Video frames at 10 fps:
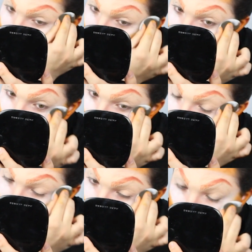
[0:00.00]

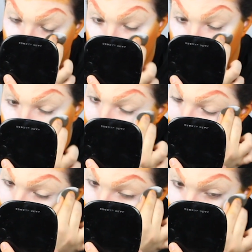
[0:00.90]
to do
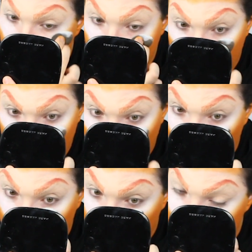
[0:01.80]
drag. I
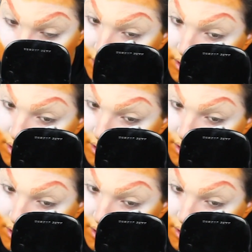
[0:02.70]
wanted to